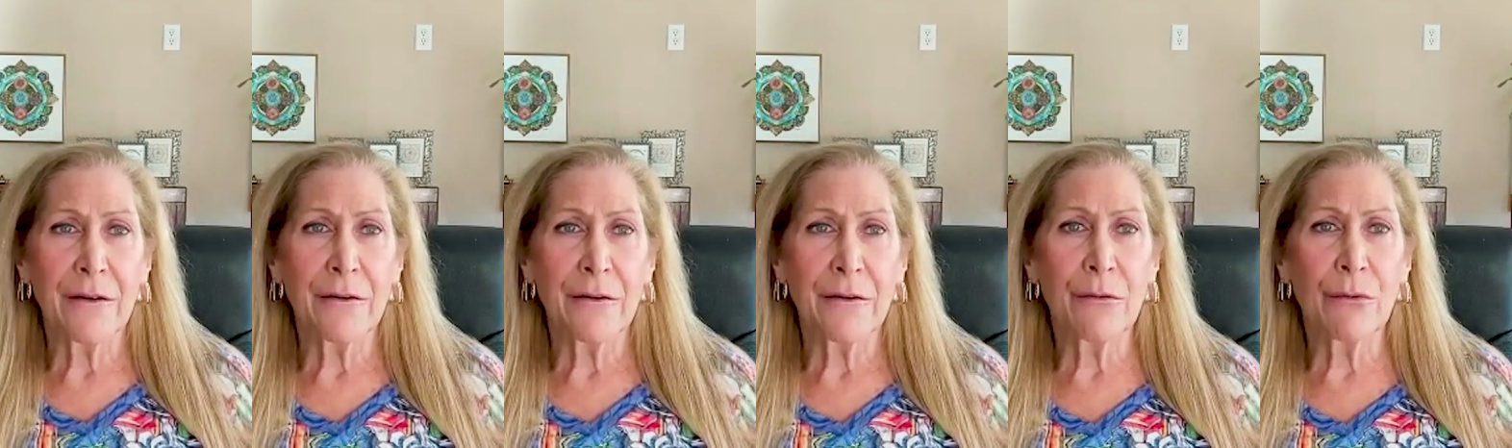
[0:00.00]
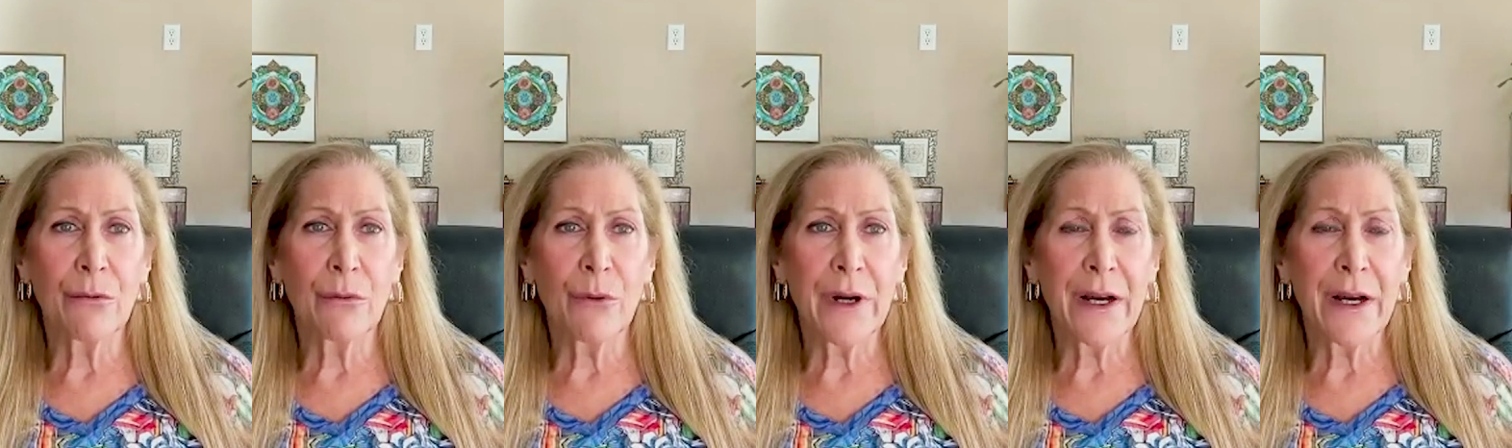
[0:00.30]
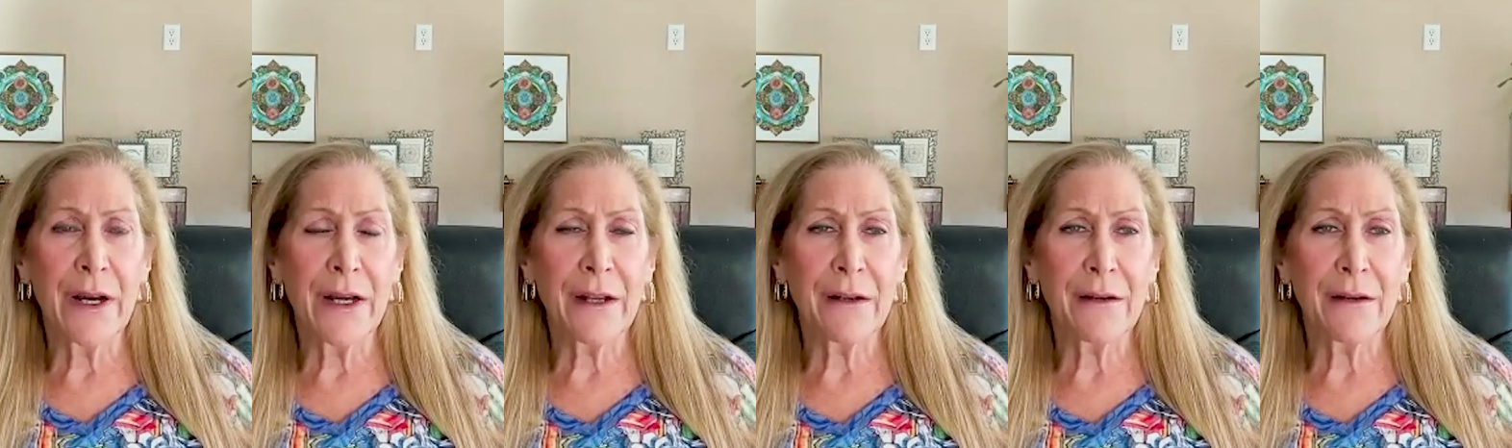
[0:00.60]

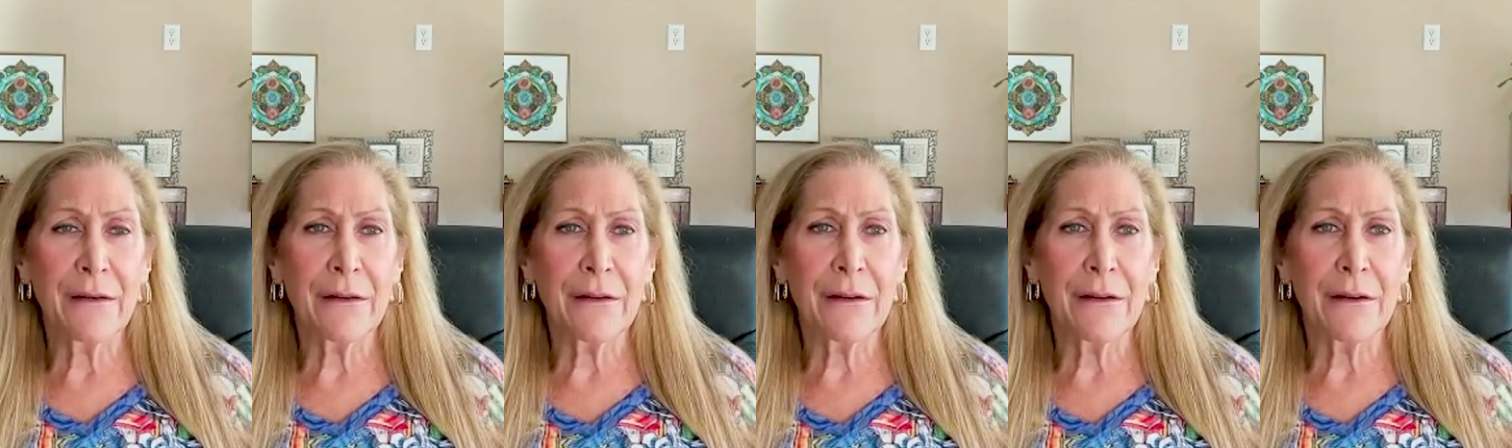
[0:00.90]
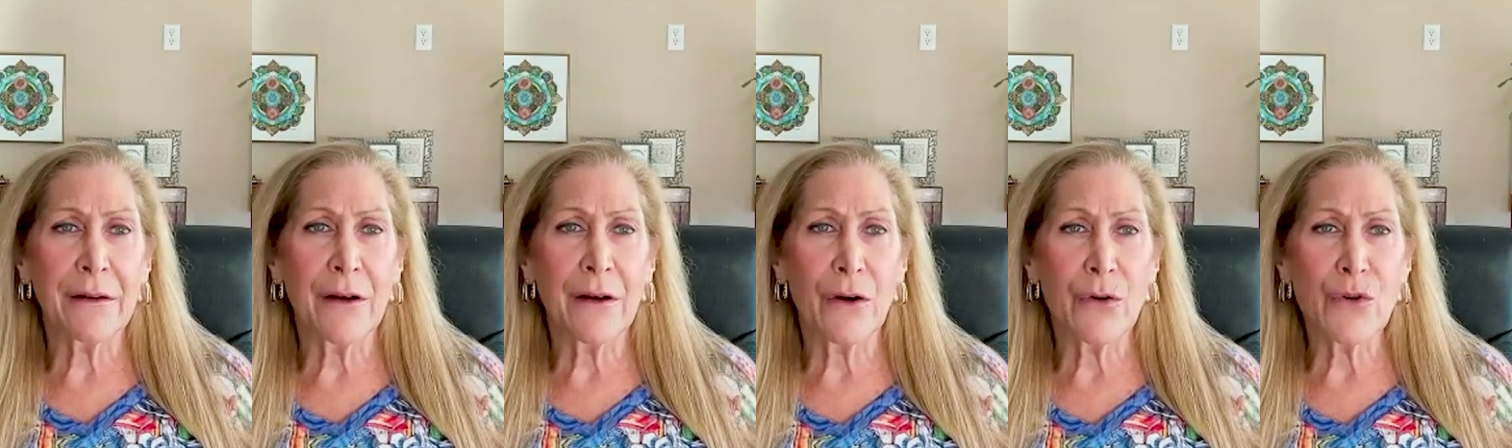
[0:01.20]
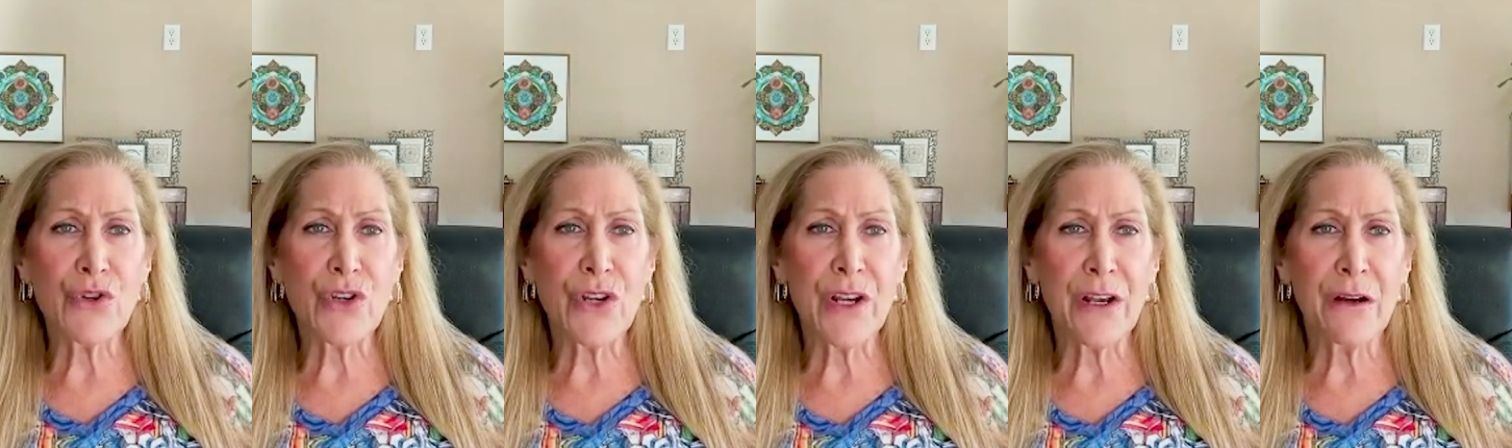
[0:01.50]
when
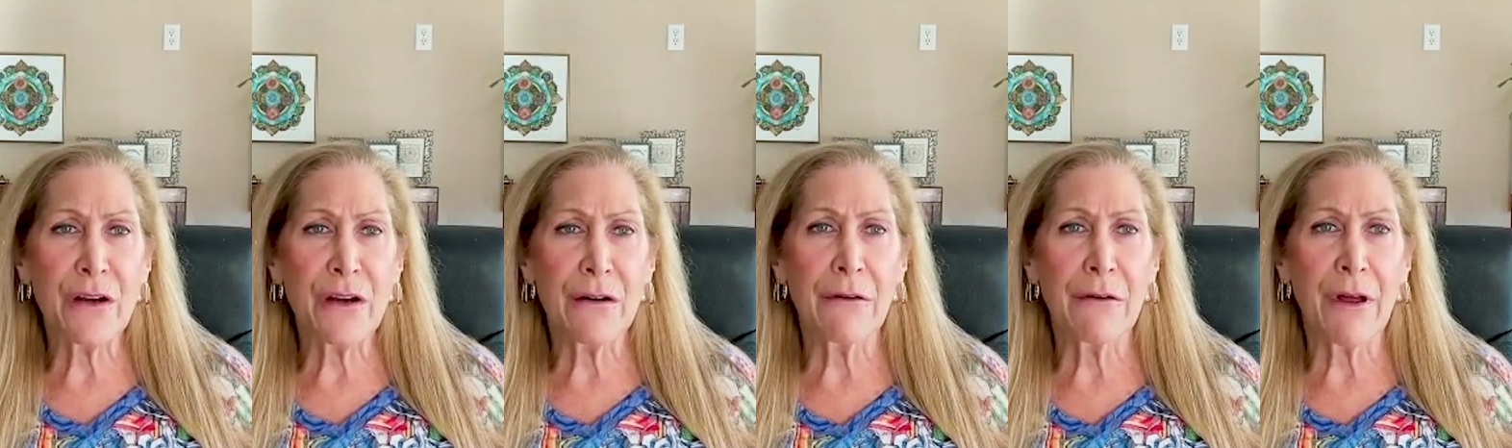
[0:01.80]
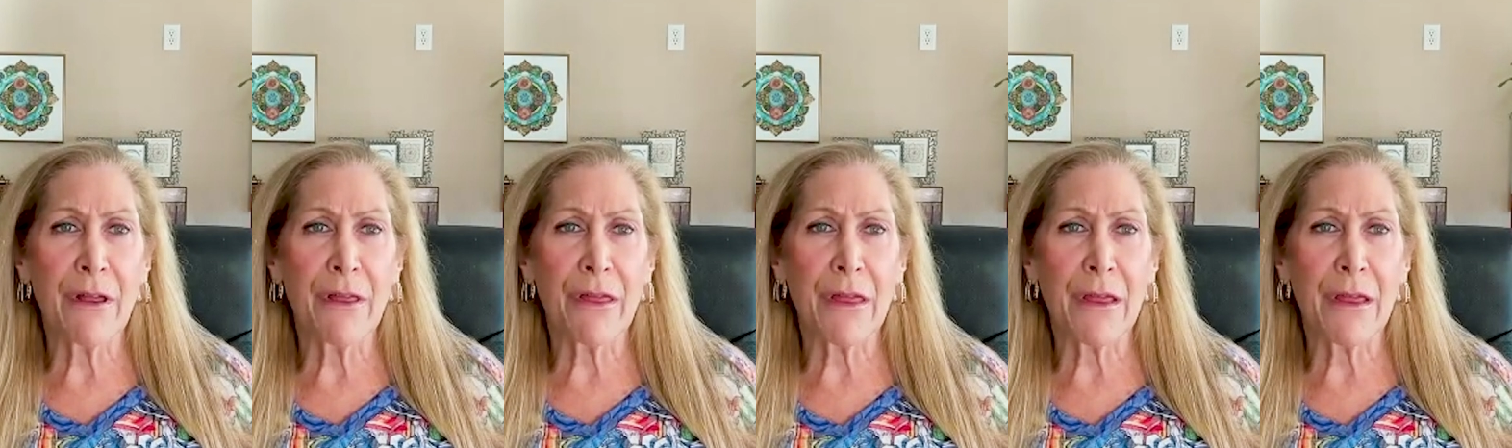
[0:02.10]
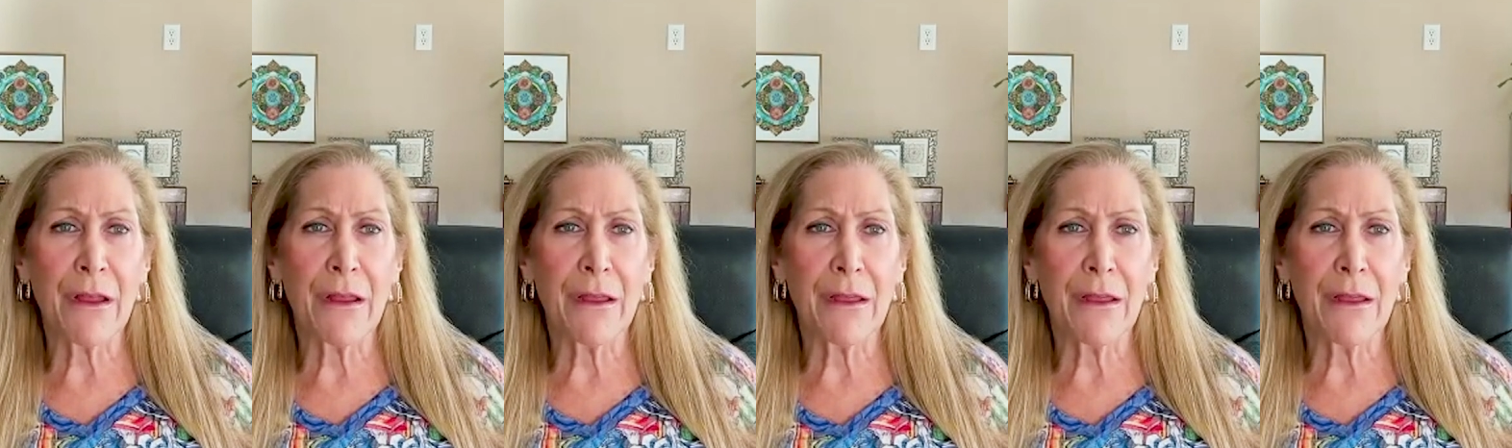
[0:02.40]
coaching with